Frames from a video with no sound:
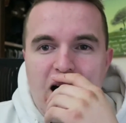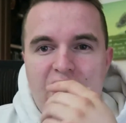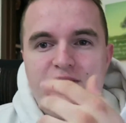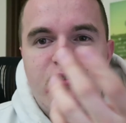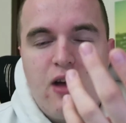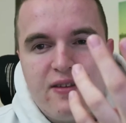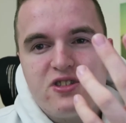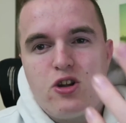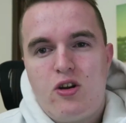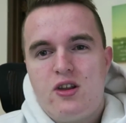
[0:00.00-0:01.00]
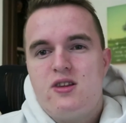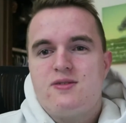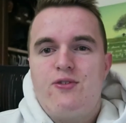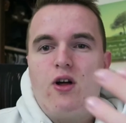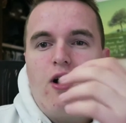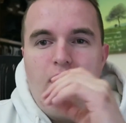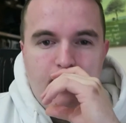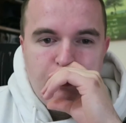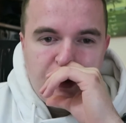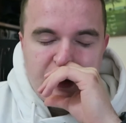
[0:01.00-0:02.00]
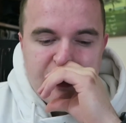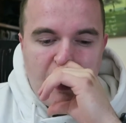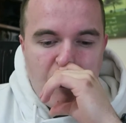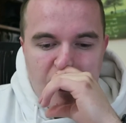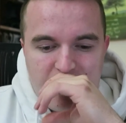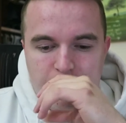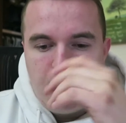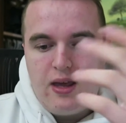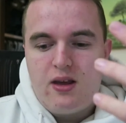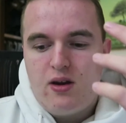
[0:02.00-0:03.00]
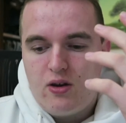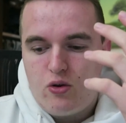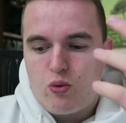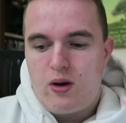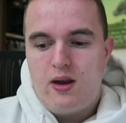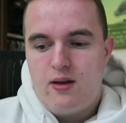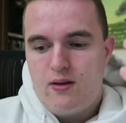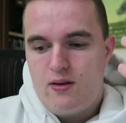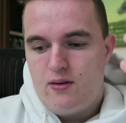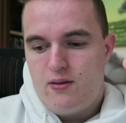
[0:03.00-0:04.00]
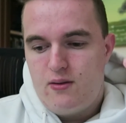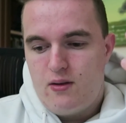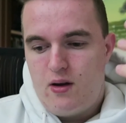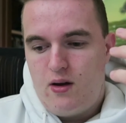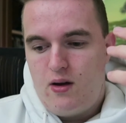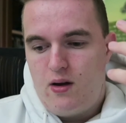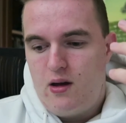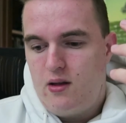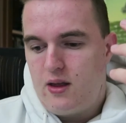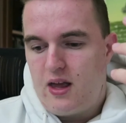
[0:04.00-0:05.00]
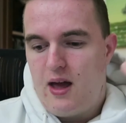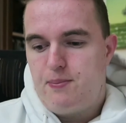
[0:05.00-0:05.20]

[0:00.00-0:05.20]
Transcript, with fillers: I've I've started this vlog because I want to make great uh, like